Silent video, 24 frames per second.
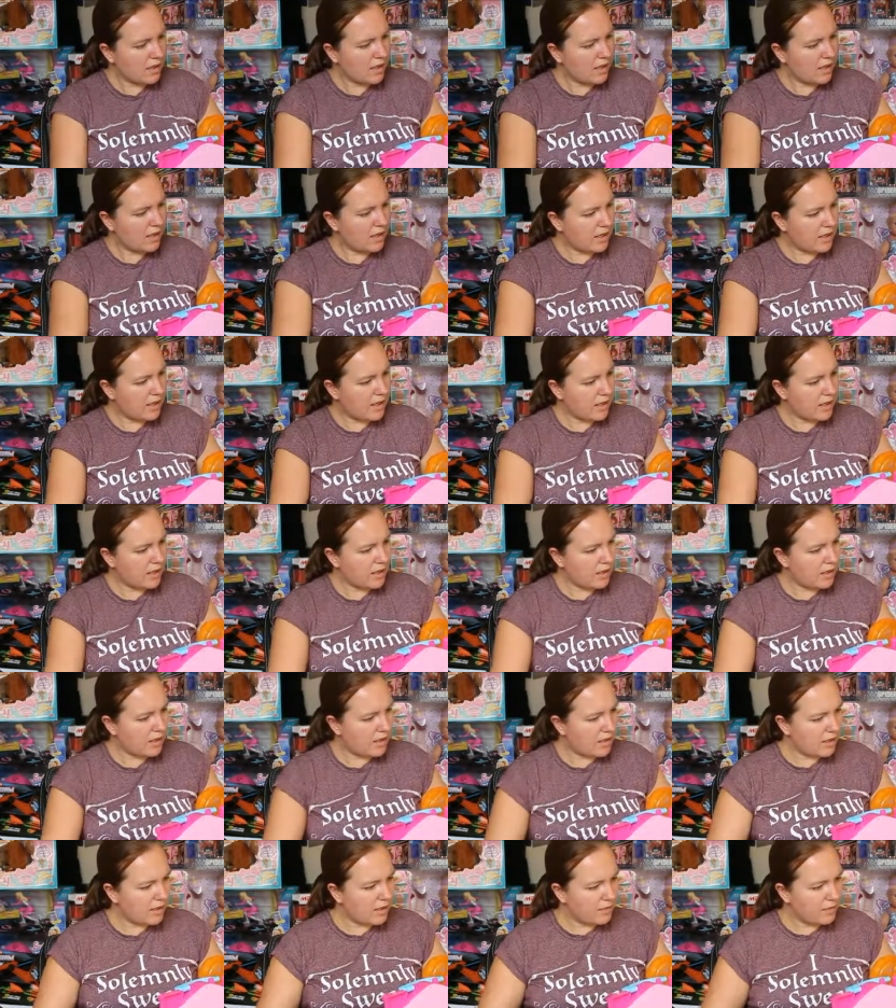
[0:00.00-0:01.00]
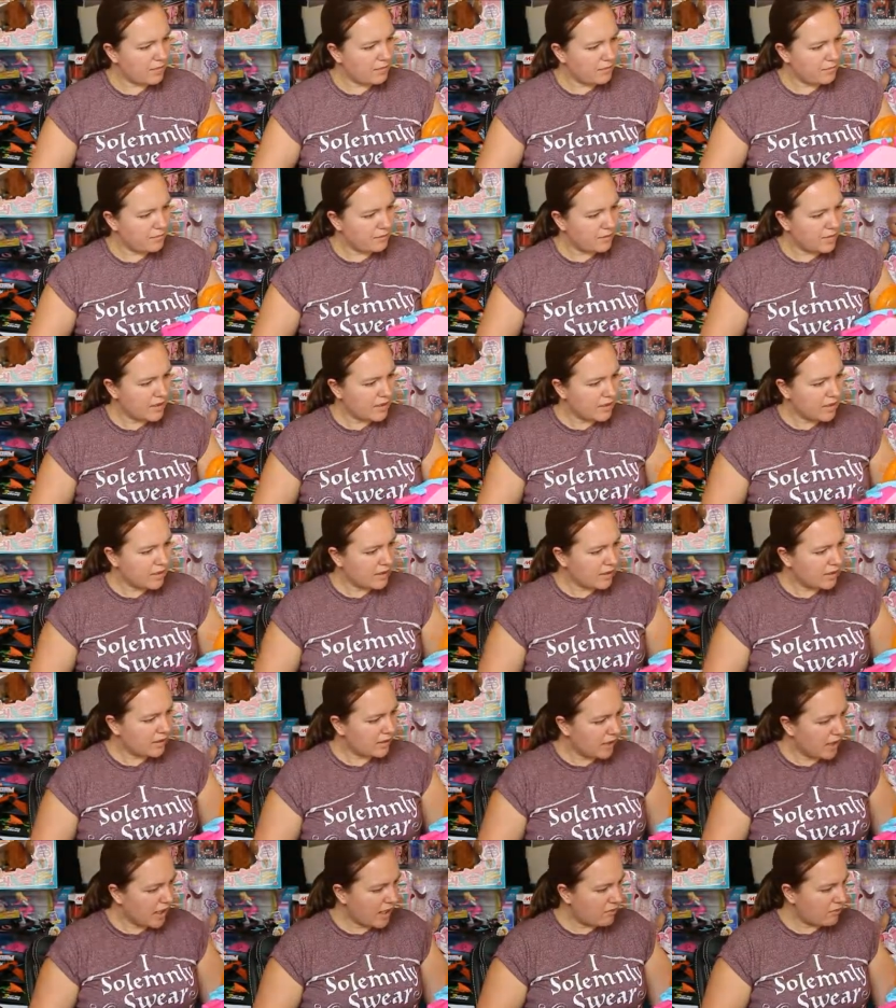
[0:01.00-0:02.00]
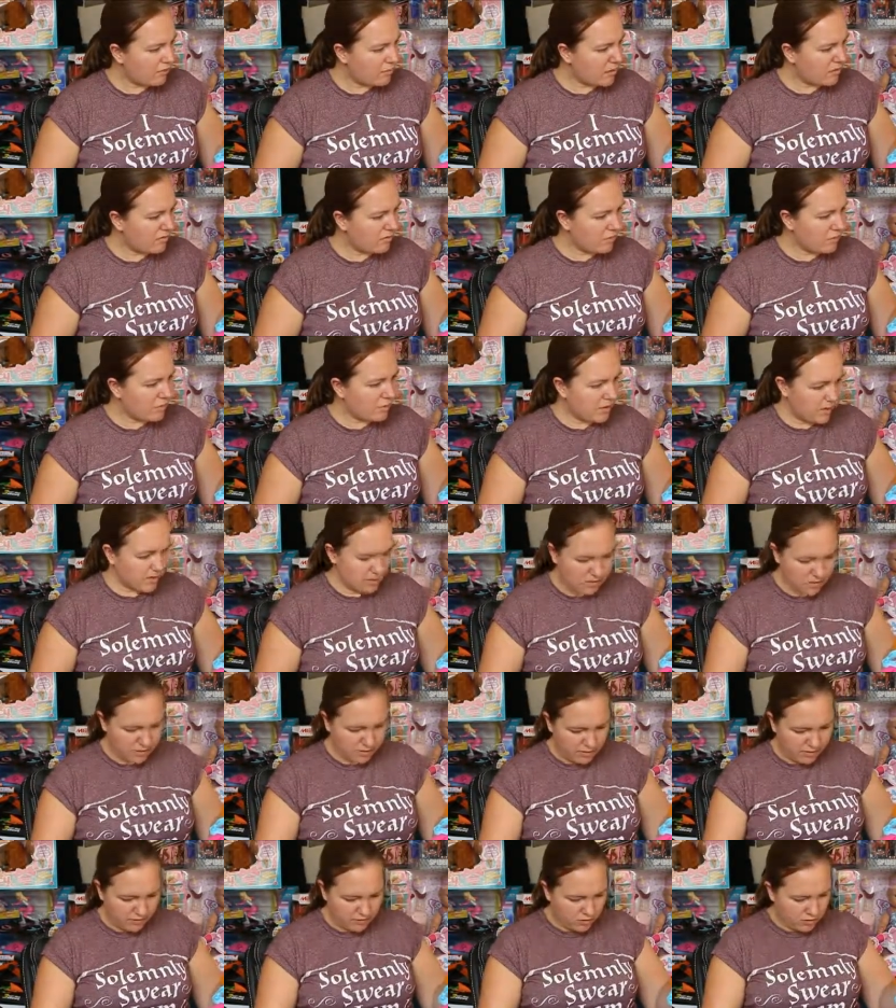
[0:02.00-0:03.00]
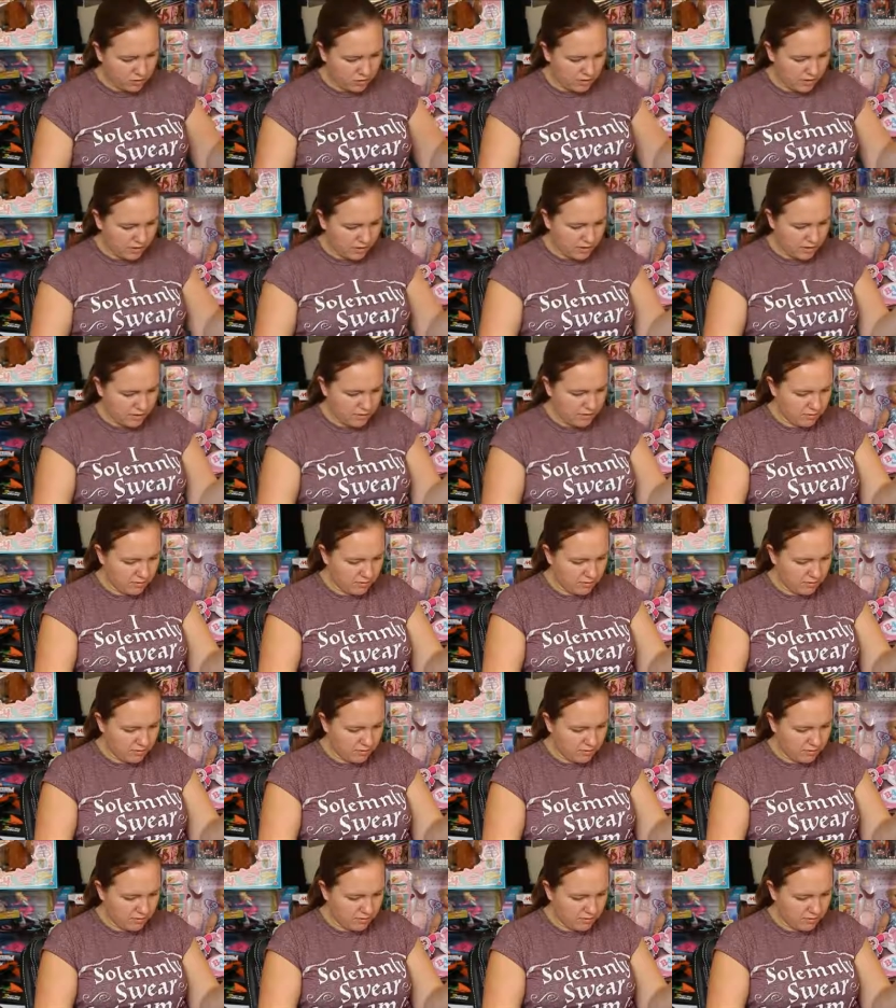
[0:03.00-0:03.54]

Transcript: Uh, can be replaced. So we've got